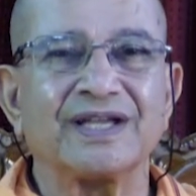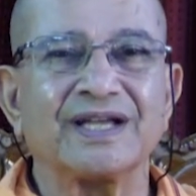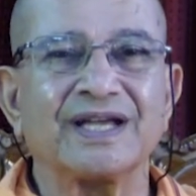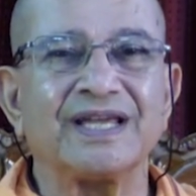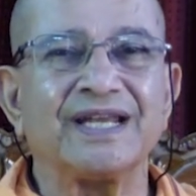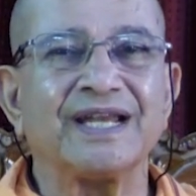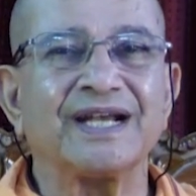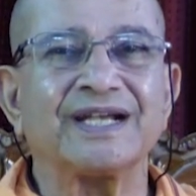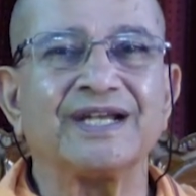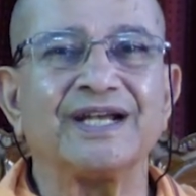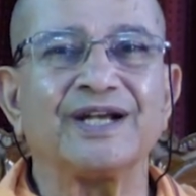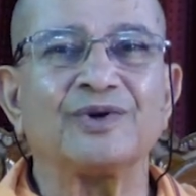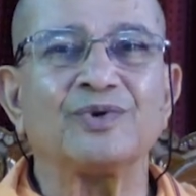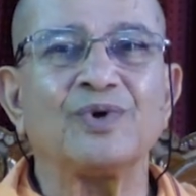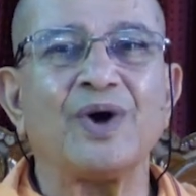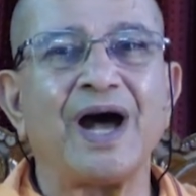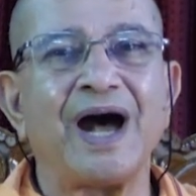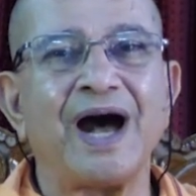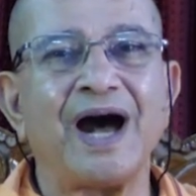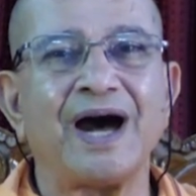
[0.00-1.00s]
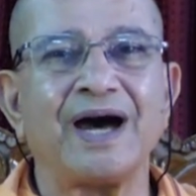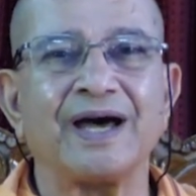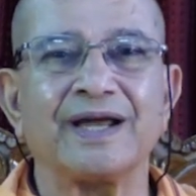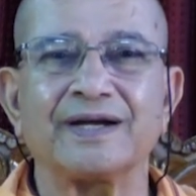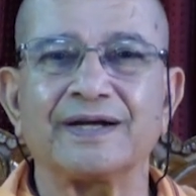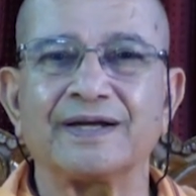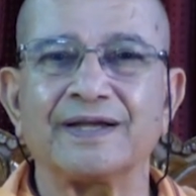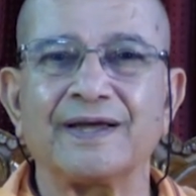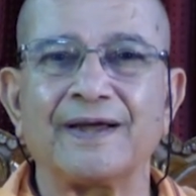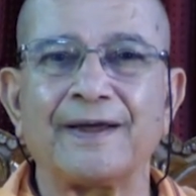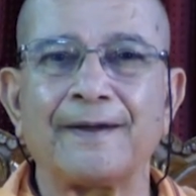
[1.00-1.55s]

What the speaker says: connecting to heart.